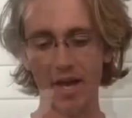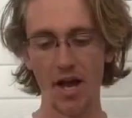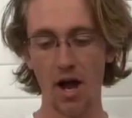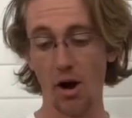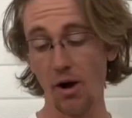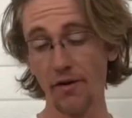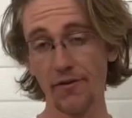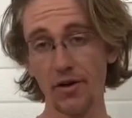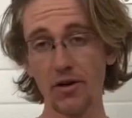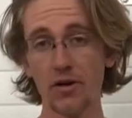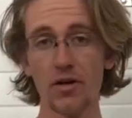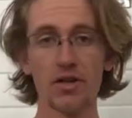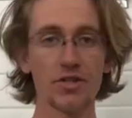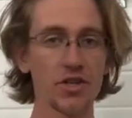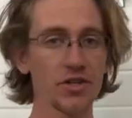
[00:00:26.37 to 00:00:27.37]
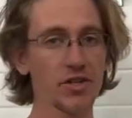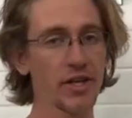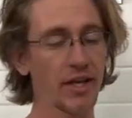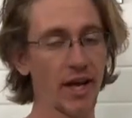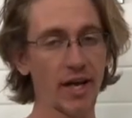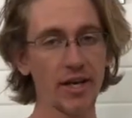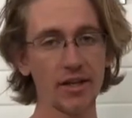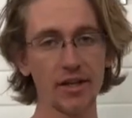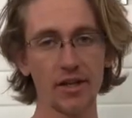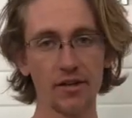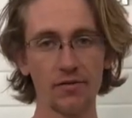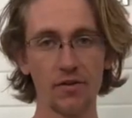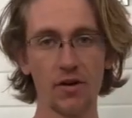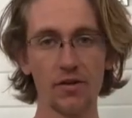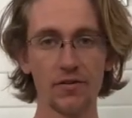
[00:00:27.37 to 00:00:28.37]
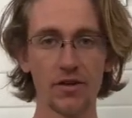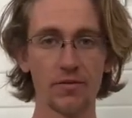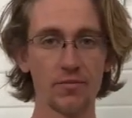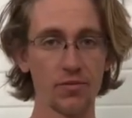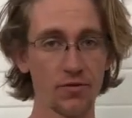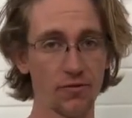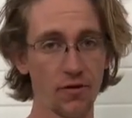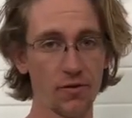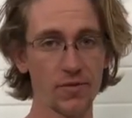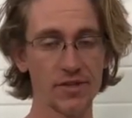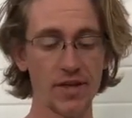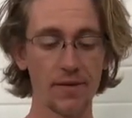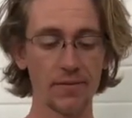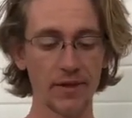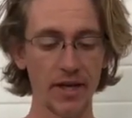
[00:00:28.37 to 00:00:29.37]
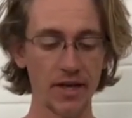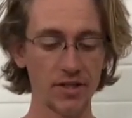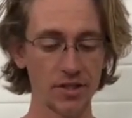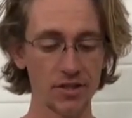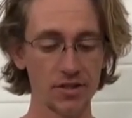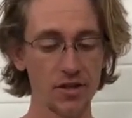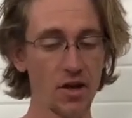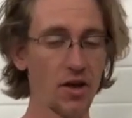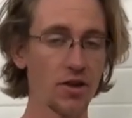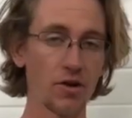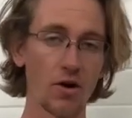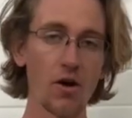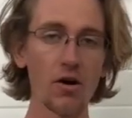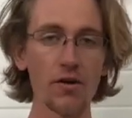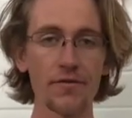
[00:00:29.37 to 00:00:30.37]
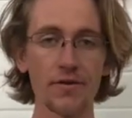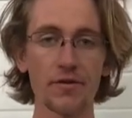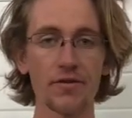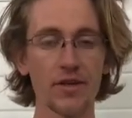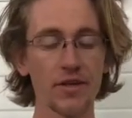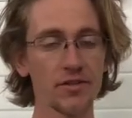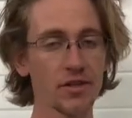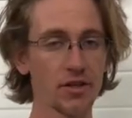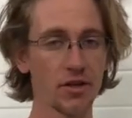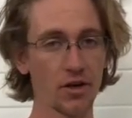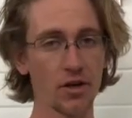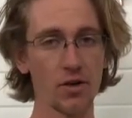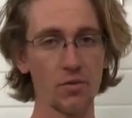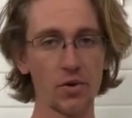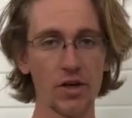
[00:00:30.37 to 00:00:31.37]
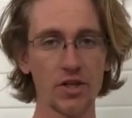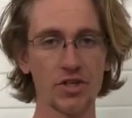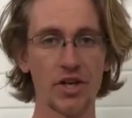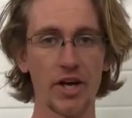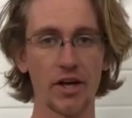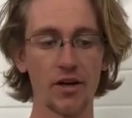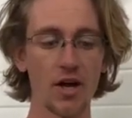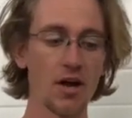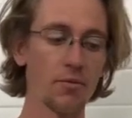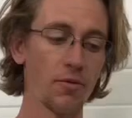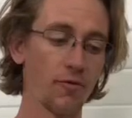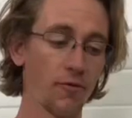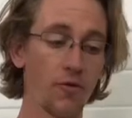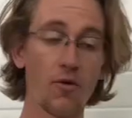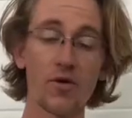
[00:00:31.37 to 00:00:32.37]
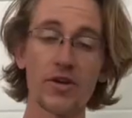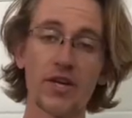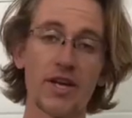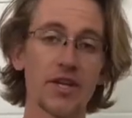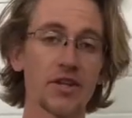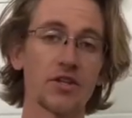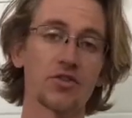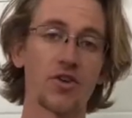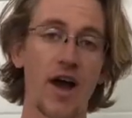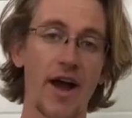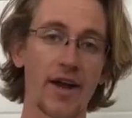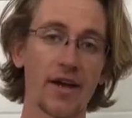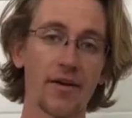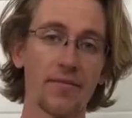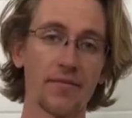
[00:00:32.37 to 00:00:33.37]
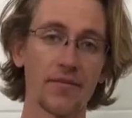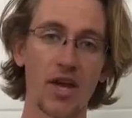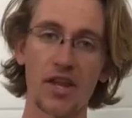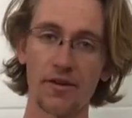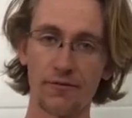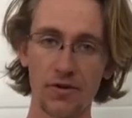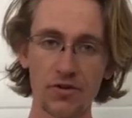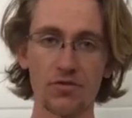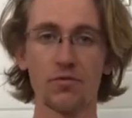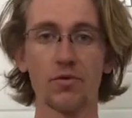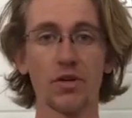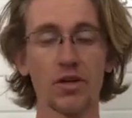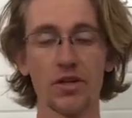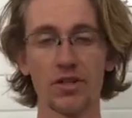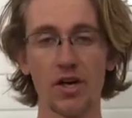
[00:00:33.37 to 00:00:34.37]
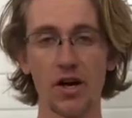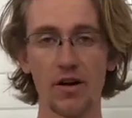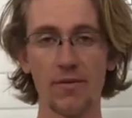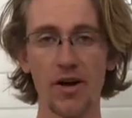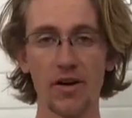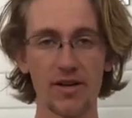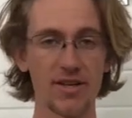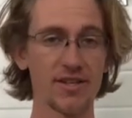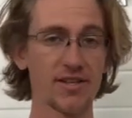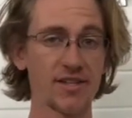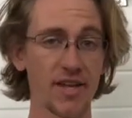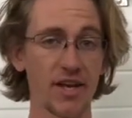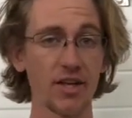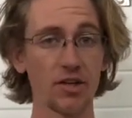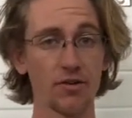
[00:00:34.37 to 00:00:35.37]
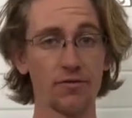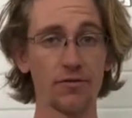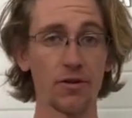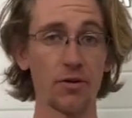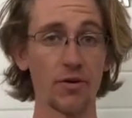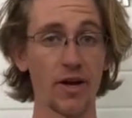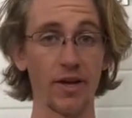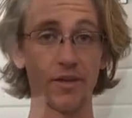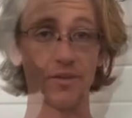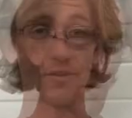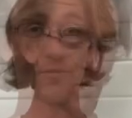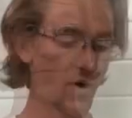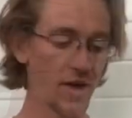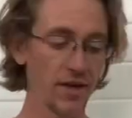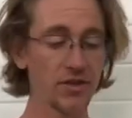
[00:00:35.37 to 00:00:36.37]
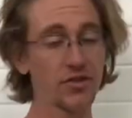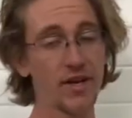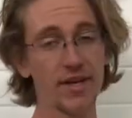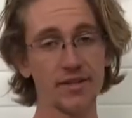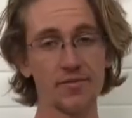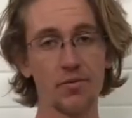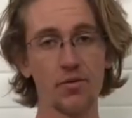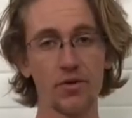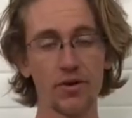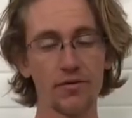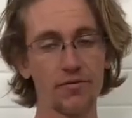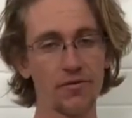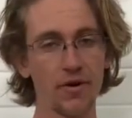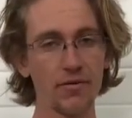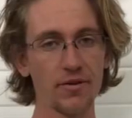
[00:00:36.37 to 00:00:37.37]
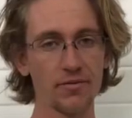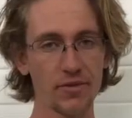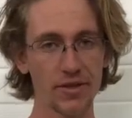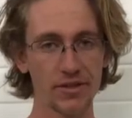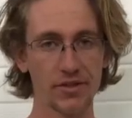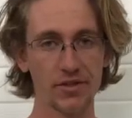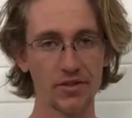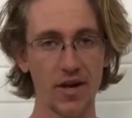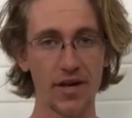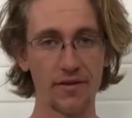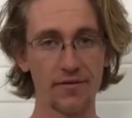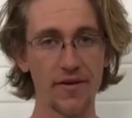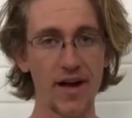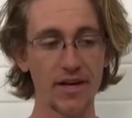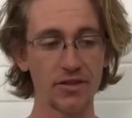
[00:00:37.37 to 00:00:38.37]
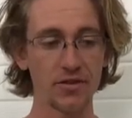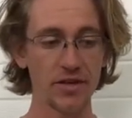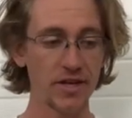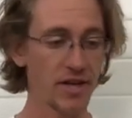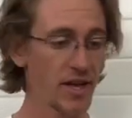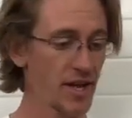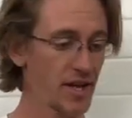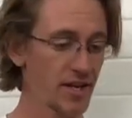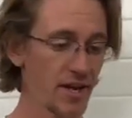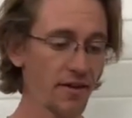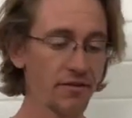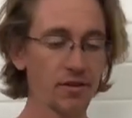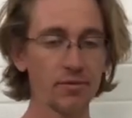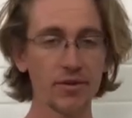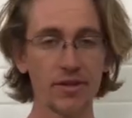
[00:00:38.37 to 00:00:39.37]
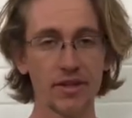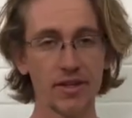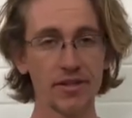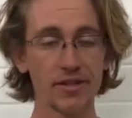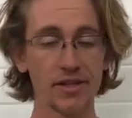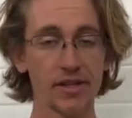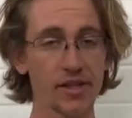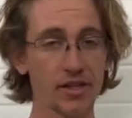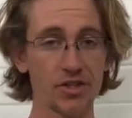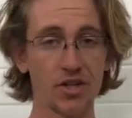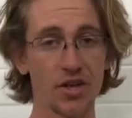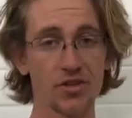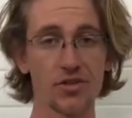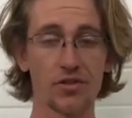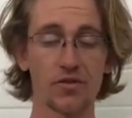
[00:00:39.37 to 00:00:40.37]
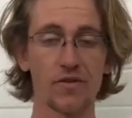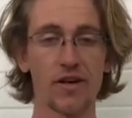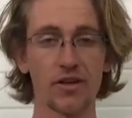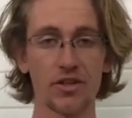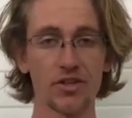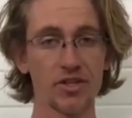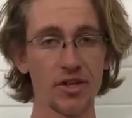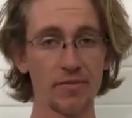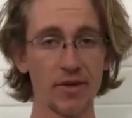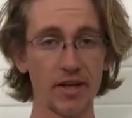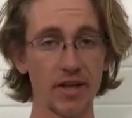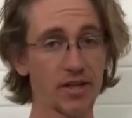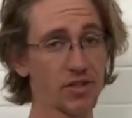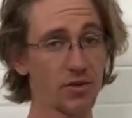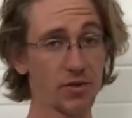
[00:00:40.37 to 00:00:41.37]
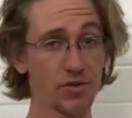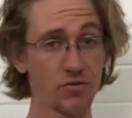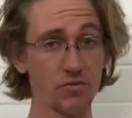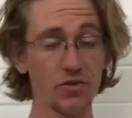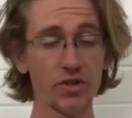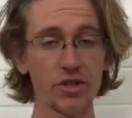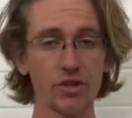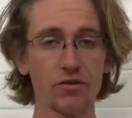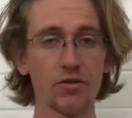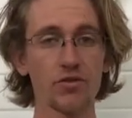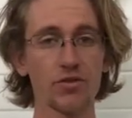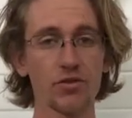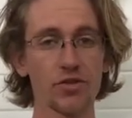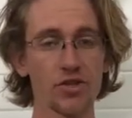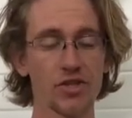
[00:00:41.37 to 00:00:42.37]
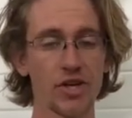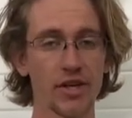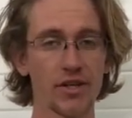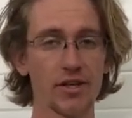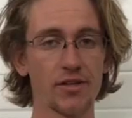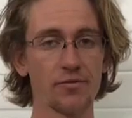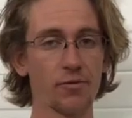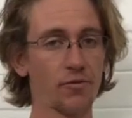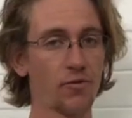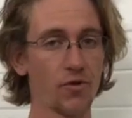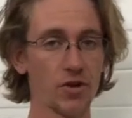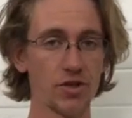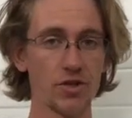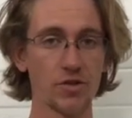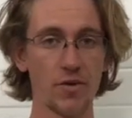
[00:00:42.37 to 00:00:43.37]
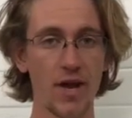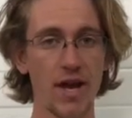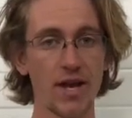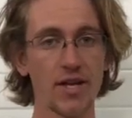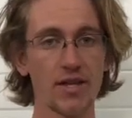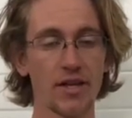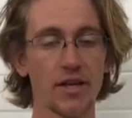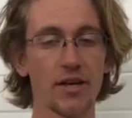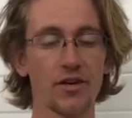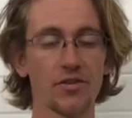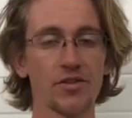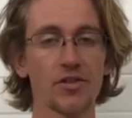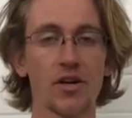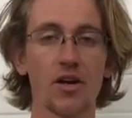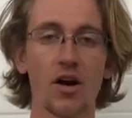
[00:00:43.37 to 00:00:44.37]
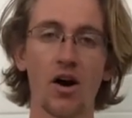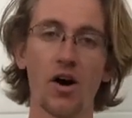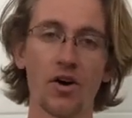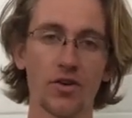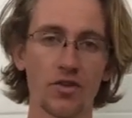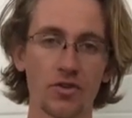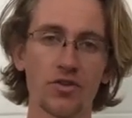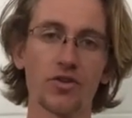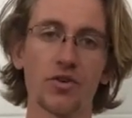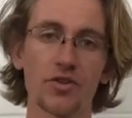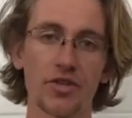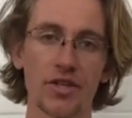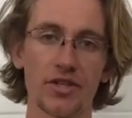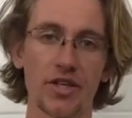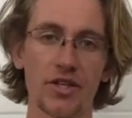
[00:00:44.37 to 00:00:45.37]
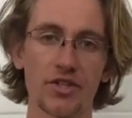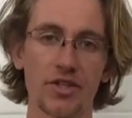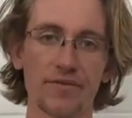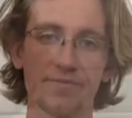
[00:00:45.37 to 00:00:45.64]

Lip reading: However, just like anything involved in performance applications, there are a few things that you're going to want to check before you hit the track. And the first one we're going to talk about is setting your float height. When transported from the Briggs & Stratton factory, inevitably things can get jostled around in shipping, and so it's really crucial to check this before you do anything else on your 206 engine.